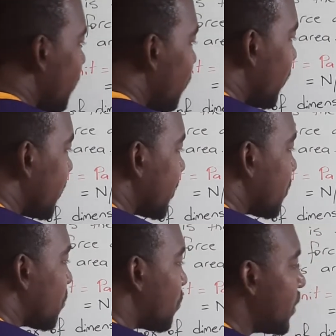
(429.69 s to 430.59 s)

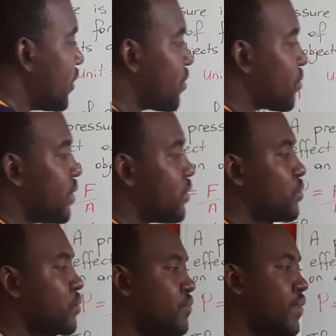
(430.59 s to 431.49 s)

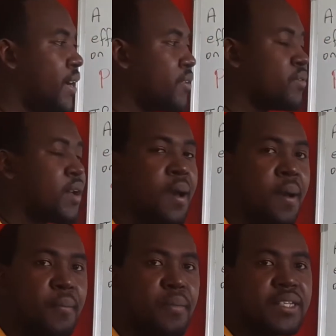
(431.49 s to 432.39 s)
101,325
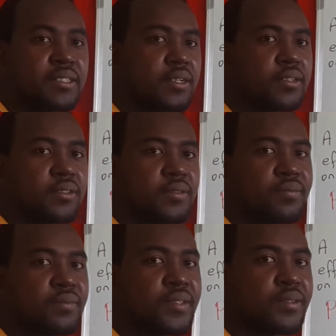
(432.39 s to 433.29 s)
pascals,
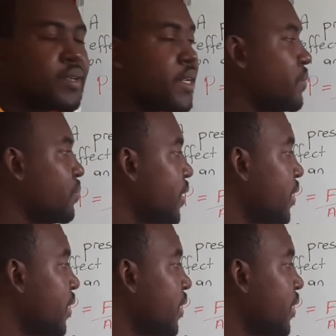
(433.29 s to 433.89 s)
right?